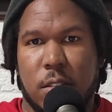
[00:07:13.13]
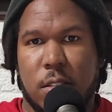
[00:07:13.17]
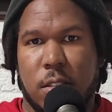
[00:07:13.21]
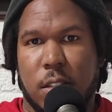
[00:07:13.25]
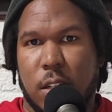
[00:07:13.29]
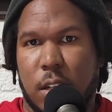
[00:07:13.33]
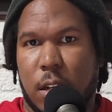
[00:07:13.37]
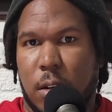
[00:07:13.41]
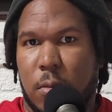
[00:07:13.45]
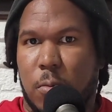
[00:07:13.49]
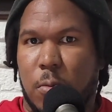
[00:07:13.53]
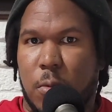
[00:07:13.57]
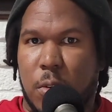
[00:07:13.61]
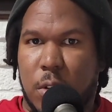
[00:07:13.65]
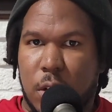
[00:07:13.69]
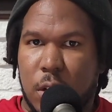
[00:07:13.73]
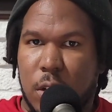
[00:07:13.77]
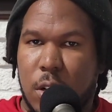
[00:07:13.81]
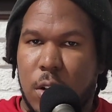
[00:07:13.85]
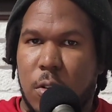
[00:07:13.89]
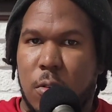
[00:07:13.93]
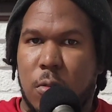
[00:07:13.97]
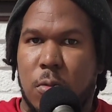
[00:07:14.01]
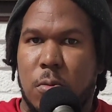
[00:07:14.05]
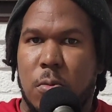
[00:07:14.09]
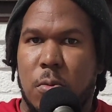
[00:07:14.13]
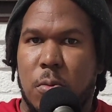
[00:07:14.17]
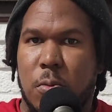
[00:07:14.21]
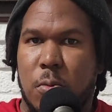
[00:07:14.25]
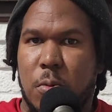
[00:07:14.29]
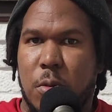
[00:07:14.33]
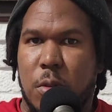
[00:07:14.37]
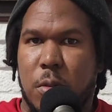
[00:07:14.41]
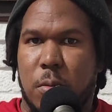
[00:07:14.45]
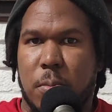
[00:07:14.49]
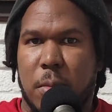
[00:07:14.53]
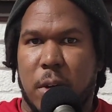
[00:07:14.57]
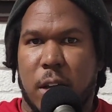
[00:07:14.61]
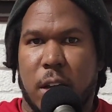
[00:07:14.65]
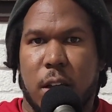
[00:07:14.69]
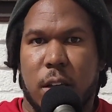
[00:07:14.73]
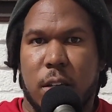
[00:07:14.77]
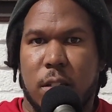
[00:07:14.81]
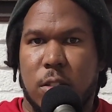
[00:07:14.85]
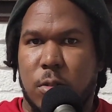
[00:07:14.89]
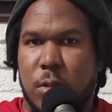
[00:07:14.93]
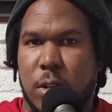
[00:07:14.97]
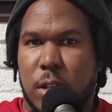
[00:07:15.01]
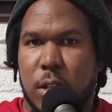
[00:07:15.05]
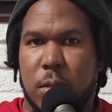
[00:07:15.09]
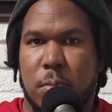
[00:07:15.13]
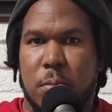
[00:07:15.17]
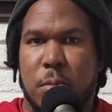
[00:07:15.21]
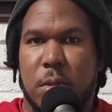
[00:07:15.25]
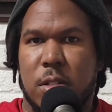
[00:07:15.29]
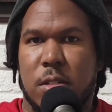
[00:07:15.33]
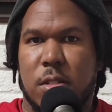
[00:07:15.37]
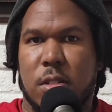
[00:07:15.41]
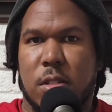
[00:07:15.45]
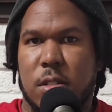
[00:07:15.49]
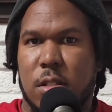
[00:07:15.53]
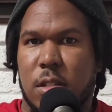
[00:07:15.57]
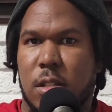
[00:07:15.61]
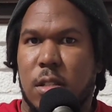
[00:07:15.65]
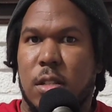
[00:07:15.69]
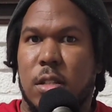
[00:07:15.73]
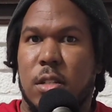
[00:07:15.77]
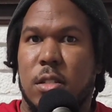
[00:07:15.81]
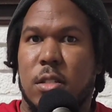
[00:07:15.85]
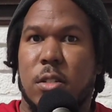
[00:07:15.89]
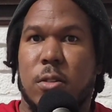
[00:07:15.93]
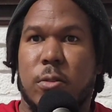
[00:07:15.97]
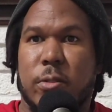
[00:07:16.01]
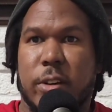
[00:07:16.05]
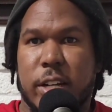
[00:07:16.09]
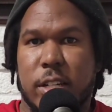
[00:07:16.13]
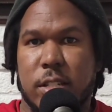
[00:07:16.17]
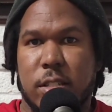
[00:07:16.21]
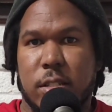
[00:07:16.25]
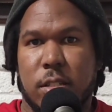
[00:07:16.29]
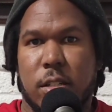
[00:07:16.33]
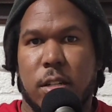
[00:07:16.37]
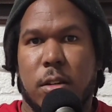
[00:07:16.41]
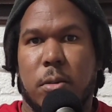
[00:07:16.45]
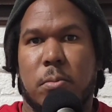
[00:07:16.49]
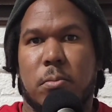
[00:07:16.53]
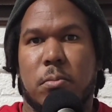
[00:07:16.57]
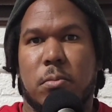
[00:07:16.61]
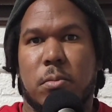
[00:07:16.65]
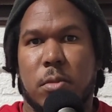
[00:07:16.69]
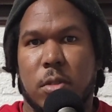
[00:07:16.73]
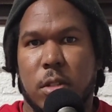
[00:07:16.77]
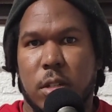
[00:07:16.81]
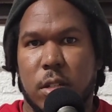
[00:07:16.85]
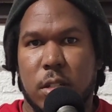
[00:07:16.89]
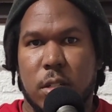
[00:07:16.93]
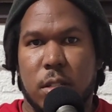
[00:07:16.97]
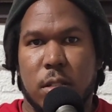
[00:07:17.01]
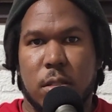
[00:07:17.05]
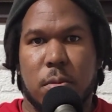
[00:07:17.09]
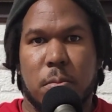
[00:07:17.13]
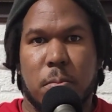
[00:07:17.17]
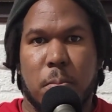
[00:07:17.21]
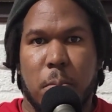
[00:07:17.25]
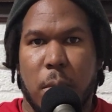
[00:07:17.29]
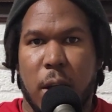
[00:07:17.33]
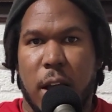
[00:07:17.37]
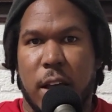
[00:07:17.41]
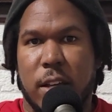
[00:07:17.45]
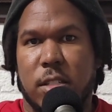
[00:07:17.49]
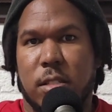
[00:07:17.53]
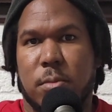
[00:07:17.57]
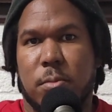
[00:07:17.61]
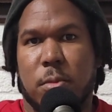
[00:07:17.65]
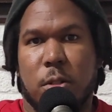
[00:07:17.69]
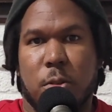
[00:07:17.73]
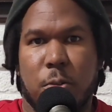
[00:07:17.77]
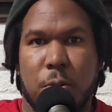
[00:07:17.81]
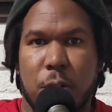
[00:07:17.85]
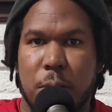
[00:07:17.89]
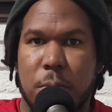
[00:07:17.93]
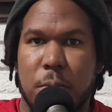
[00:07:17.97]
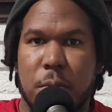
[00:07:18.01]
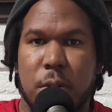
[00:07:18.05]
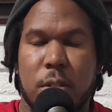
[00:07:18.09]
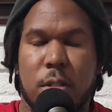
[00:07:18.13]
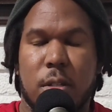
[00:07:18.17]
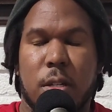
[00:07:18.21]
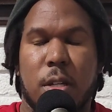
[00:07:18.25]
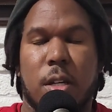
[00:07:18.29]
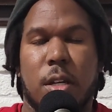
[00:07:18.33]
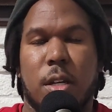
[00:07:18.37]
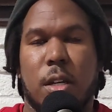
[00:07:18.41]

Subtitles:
It's like, I want to go with my trucking business in this direction. I'm looking to buy some equipment.